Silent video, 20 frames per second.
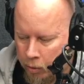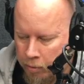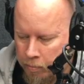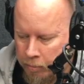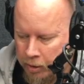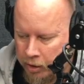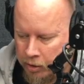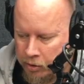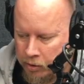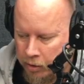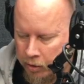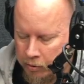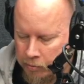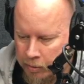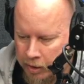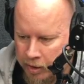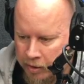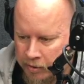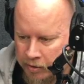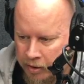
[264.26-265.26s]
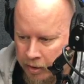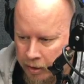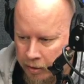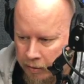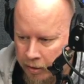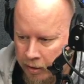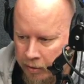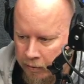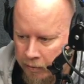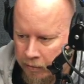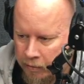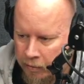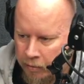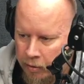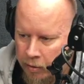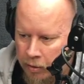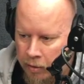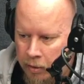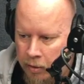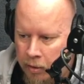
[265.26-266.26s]
Biersch closed because of their rent.
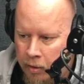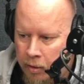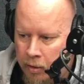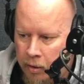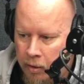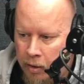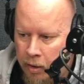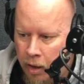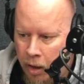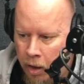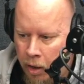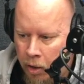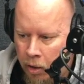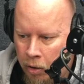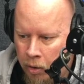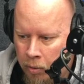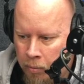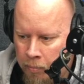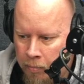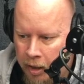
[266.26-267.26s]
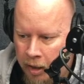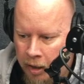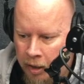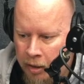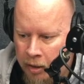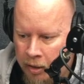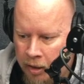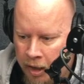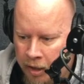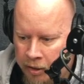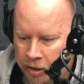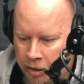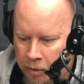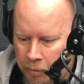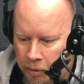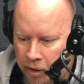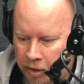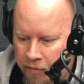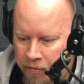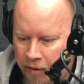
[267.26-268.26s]
And I think
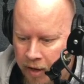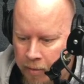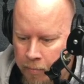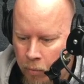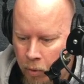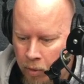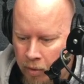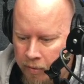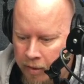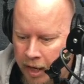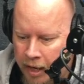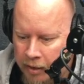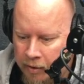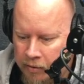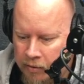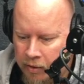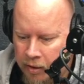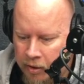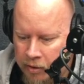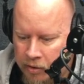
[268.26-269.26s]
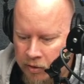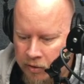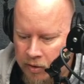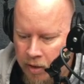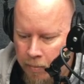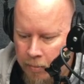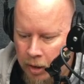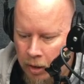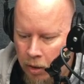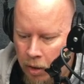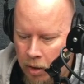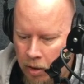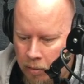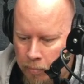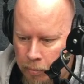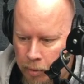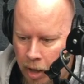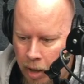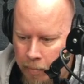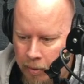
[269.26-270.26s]
we're going to find more of that just coming along.
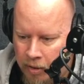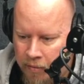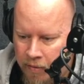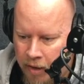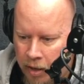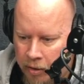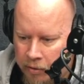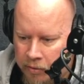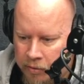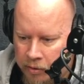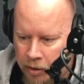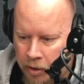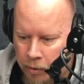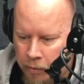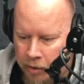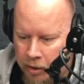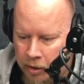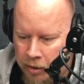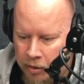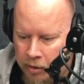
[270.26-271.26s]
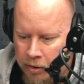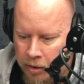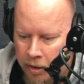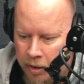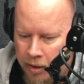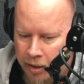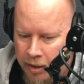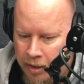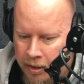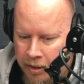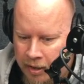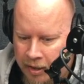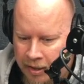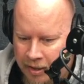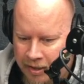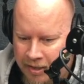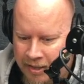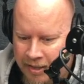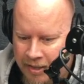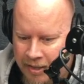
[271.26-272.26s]
Property values are going
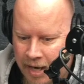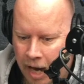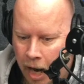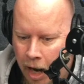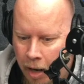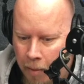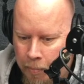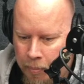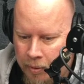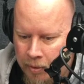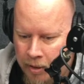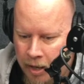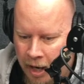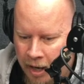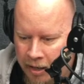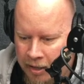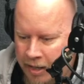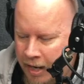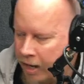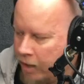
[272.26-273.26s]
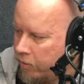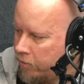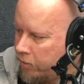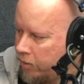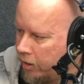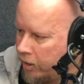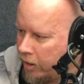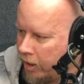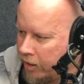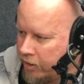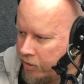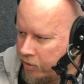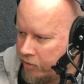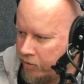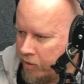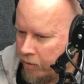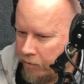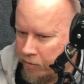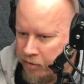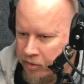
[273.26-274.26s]
up, not down. And I just
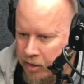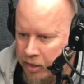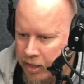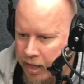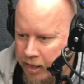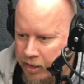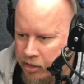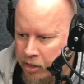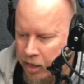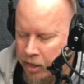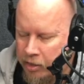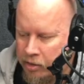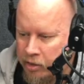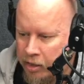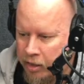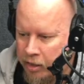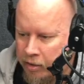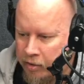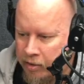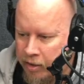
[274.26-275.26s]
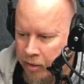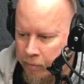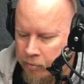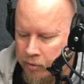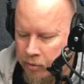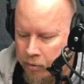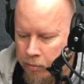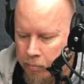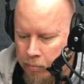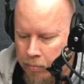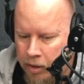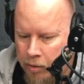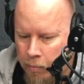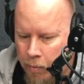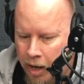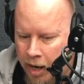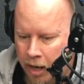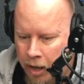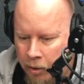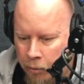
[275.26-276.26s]
don't see that changing anytime soon.
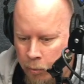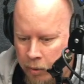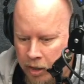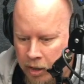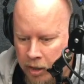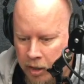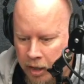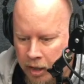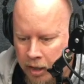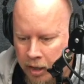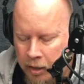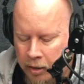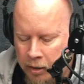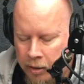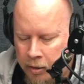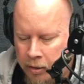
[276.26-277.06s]
Meanwhile, we are